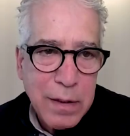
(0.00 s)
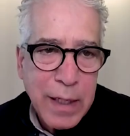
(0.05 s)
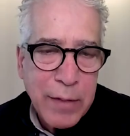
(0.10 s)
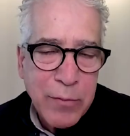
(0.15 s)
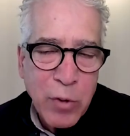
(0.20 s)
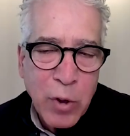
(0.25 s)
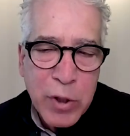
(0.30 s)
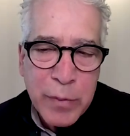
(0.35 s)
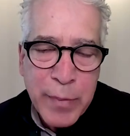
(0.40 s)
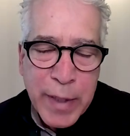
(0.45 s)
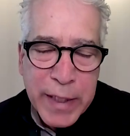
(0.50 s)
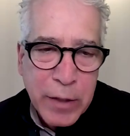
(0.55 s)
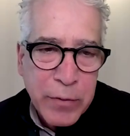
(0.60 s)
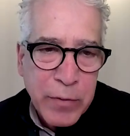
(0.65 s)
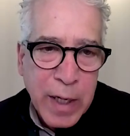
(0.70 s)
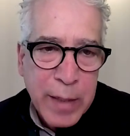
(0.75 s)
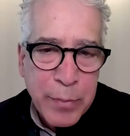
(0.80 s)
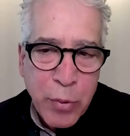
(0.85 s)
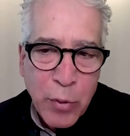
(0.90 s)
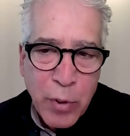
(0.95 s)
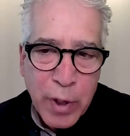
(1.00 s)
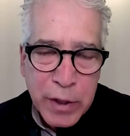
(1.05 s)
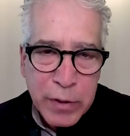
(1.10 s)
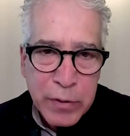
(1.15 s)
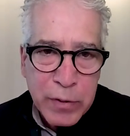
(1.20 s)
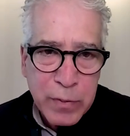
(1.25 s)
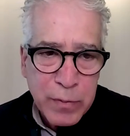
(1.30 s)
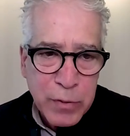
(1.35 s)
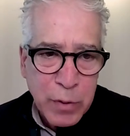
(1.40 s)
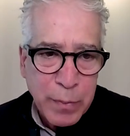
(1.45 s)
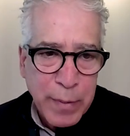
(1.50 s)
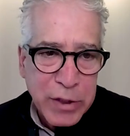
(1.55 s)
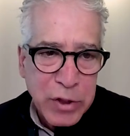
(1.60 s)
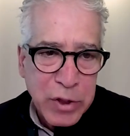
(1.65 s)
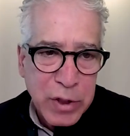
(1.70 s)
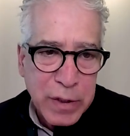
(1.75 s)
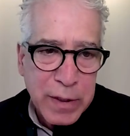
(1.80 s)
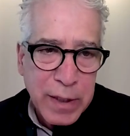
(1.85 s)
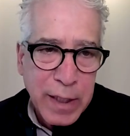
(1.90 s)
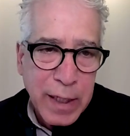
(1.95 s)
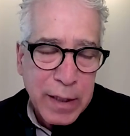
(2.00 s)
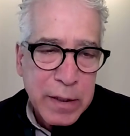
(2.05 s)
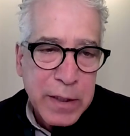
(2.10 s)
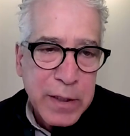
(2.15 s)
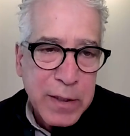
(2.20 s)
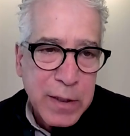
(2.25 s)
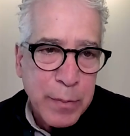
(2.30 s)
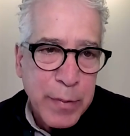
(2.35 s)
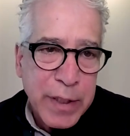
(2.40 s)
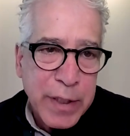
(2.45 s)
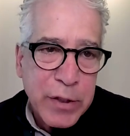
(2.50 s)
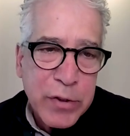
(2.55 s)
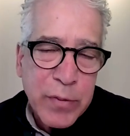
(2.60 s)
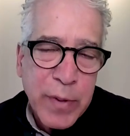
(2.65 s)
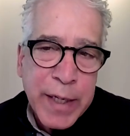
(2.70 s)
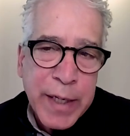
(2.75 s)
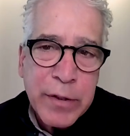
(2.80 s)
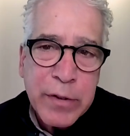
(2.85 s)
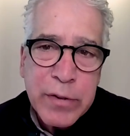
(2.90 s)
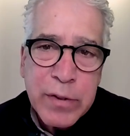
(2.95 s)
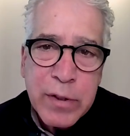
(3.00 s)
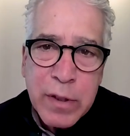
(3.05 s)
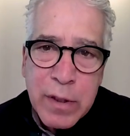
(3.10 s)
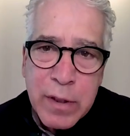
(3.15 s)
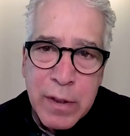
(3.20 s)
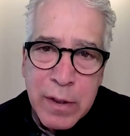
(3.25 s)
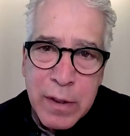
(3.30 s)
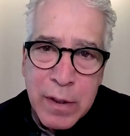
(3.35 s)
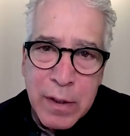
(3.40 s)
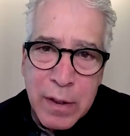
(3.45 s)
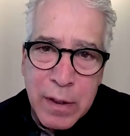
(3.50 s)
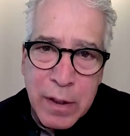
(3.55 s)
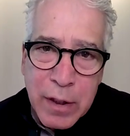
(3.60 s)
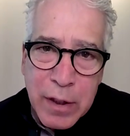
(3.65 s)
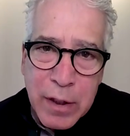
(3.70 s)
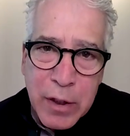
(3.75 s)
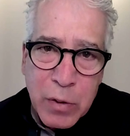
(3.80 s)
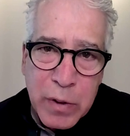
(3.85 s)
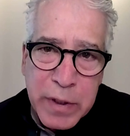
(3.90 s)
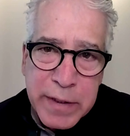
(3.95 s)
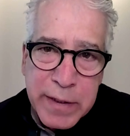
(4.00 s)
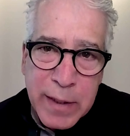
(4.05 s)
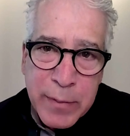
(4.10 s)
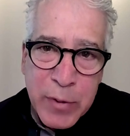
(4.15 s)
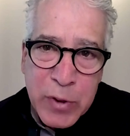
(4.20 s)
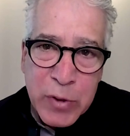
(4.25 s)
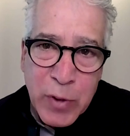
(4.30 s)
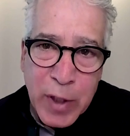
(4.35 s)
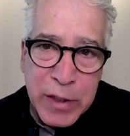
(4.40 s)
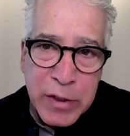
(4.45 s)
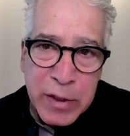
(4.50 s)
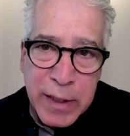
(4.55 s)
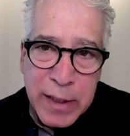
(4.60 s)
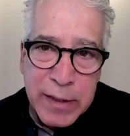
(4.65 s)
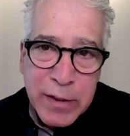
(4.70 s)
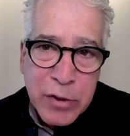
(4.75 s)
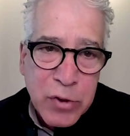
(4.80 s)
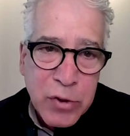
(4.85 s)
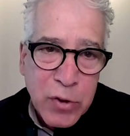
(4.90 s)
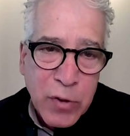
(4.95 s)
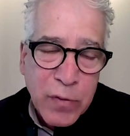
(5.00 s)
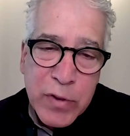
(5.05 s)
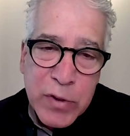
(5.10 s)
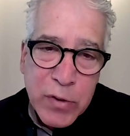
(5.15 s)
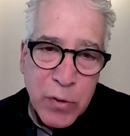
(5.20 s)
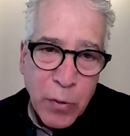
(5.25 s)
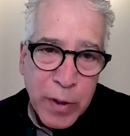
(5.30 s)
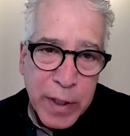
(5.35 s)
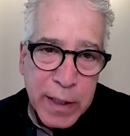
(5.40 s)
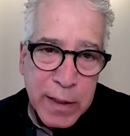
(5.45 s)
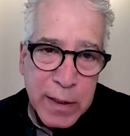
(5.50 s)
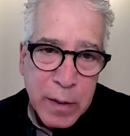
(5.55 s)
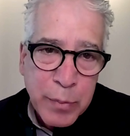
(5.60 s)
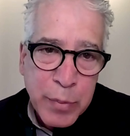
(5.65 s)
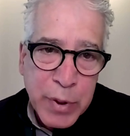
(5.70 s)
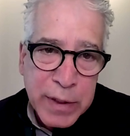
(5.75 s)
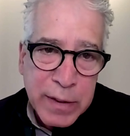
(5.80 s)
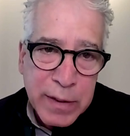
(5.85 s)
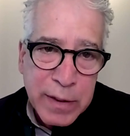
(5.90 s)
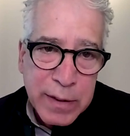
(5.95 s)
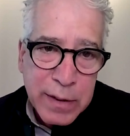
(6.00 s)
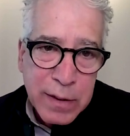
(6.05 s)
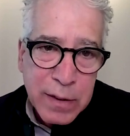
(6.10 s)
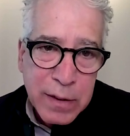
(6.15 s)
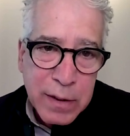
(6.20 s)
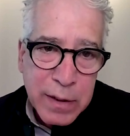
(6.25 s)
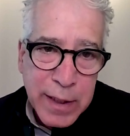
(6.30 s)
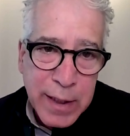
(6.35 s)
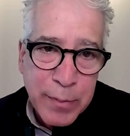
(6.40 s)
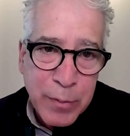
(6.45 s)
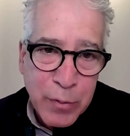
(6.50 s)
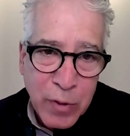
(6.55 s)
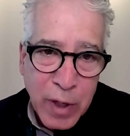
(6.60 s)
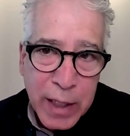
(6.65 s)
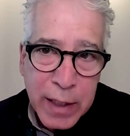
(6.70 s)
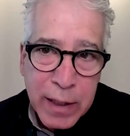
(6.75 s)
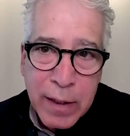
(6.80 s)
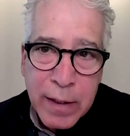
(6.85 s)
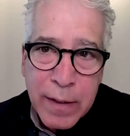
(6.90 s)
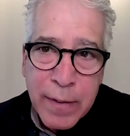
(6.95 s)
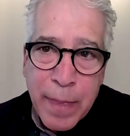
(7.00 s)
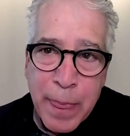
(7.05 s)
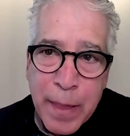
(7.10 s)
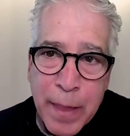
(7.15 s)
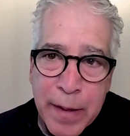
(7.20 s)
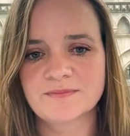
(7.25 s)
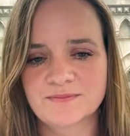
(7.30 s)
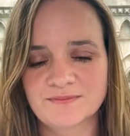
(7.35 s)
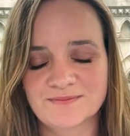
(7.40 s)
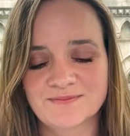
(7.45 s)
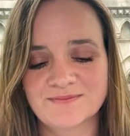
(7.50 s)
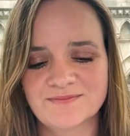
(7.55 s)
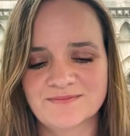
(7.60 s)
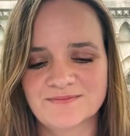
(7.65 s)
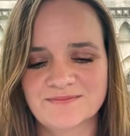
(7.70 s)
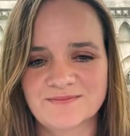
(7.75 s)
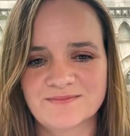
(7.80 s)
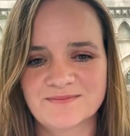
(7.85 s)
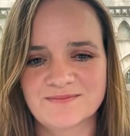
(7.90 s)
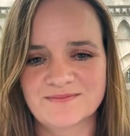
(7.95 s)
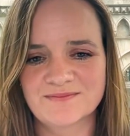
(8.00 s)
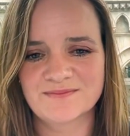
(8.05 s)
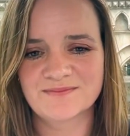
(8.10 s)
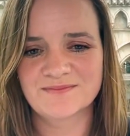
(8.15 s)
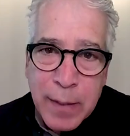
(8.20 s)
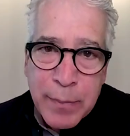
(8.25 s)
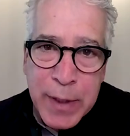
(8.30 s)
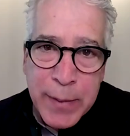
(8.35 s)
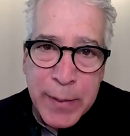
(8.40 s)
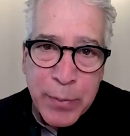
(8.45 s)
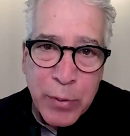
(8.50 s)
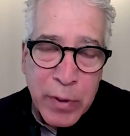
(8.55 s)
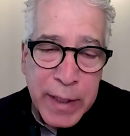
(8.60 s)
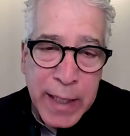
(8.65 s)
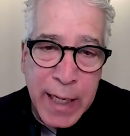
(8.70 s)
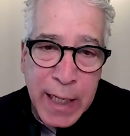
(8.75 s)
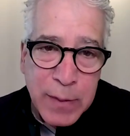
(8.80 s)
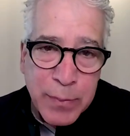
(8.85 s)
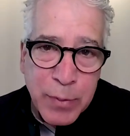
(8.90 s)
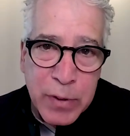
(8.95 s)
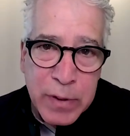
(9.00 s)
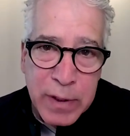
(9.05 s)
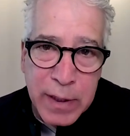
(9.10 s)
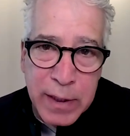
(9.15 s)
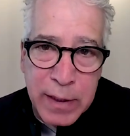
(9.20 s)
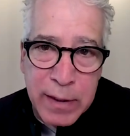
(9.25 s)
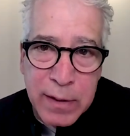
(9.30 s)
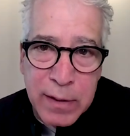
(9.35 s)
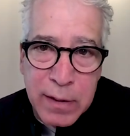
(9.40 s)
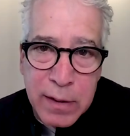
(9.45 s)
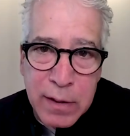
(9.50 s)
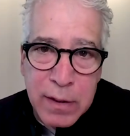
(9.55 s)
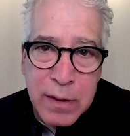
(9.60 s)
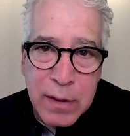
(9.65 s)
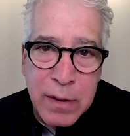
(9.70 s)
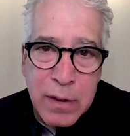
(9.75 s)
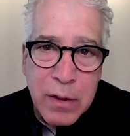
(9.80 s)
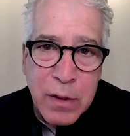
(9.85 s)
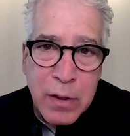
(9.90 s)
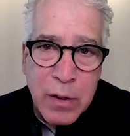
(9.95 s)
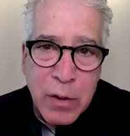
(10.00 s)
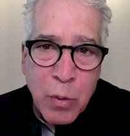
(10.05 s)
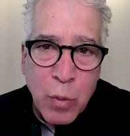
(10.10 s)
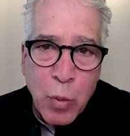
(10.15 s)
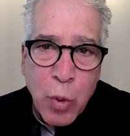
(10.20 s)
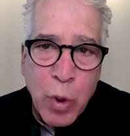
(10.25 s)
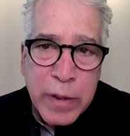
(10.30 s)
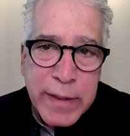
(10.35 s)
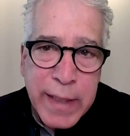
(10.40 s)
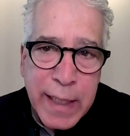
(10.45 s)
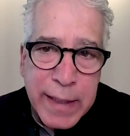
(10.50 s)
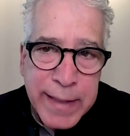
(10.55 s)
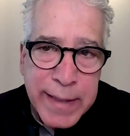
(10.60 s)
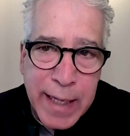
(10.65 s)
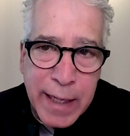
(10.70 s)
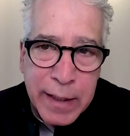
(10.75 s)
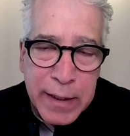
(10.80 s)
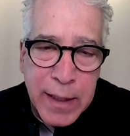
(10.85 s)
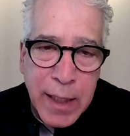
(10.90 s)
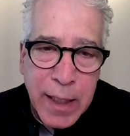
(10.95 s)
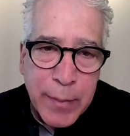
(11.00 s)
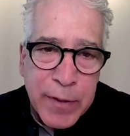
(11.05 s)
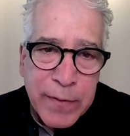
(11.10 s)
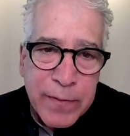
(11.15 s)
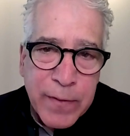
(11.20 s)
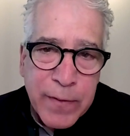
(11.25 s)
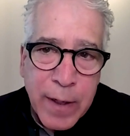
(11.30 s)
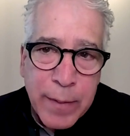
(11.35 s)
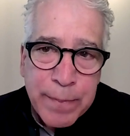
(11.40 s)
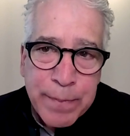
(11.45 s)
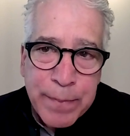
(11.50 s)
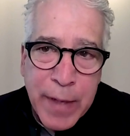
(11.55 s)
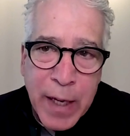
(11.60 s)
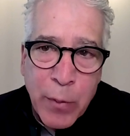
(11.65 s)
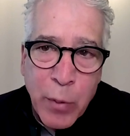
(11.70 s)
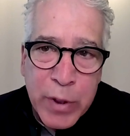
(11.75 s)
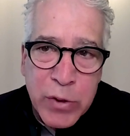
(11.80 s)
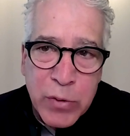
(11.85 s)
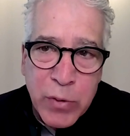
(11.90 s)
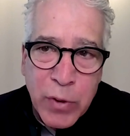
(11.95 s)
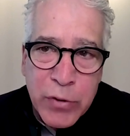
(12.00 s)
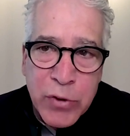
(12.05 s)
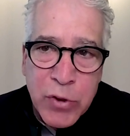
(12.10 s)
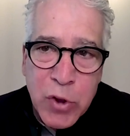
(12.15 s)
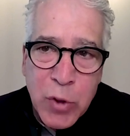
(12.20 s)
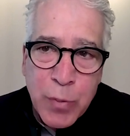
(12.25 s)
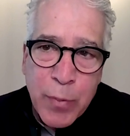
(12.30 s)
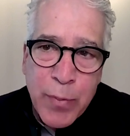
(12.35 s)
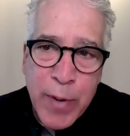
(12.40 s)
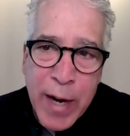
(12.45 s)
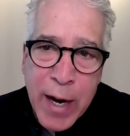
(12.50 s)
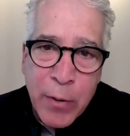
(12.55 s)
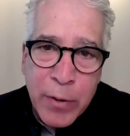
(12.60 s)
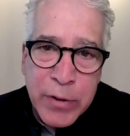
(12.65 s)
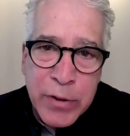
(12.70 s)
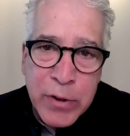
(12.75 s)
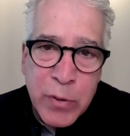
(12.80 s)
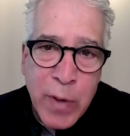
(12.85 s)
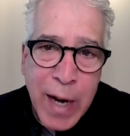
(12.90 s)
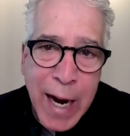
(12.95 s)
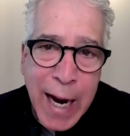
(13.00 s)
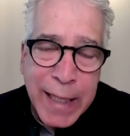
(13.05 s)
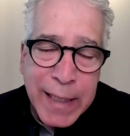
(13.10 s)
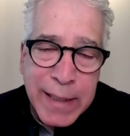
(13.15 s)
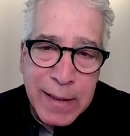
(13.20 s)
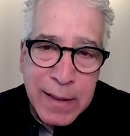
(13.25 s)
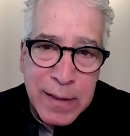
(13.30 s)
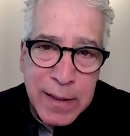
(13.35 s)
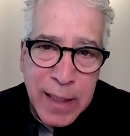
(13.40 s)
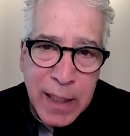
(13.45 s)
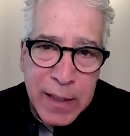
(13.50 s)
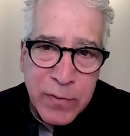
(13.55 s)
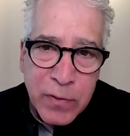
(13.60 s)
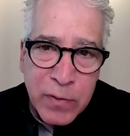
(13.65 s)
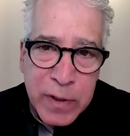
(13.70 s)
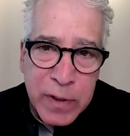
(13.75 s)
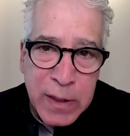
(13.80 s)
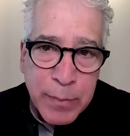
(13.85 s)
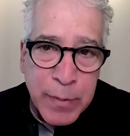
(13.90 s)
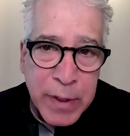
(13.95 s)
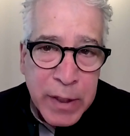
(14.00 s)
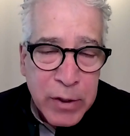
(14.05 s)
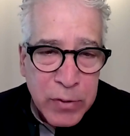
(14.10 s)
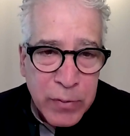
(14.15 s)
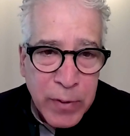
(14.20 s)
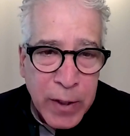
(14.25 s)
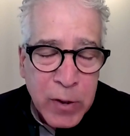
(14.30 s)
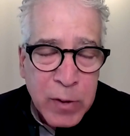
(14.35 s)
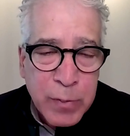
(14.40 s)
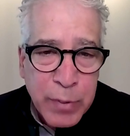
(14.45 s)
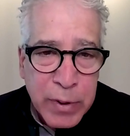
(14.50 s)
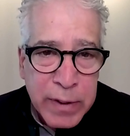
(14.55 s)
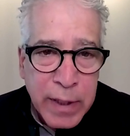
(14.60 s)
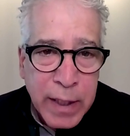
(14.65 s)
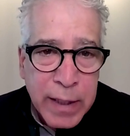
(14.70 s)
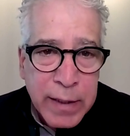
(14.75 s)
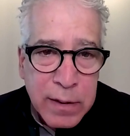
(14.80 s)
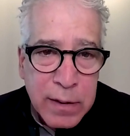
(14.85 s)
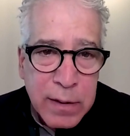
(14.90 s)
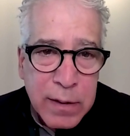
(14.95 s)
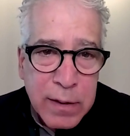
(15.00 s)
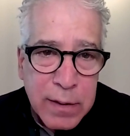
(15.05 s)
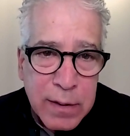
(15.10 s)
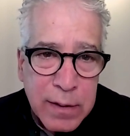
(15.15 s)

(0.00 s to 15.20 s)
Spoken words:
Yeah, Rory, you make a great point. You mentioned lease administrators. Lease administration is a service-oriented business, Kim, right? Heavily reliant on people and expertise. Where's that talent coming from, and what sort of superpowers do highly successful lease administrators possess?